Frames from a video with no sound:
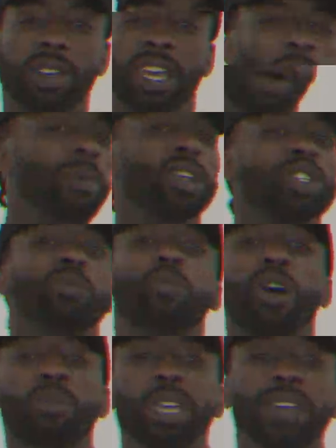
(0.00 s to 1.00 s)
Y'all better
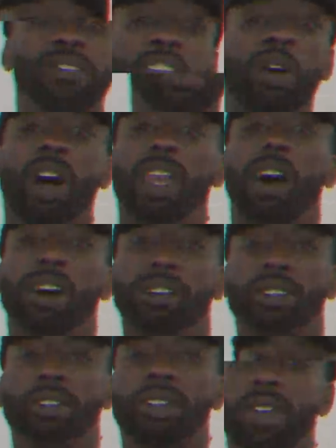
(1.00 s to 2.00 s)
support me even though I lost.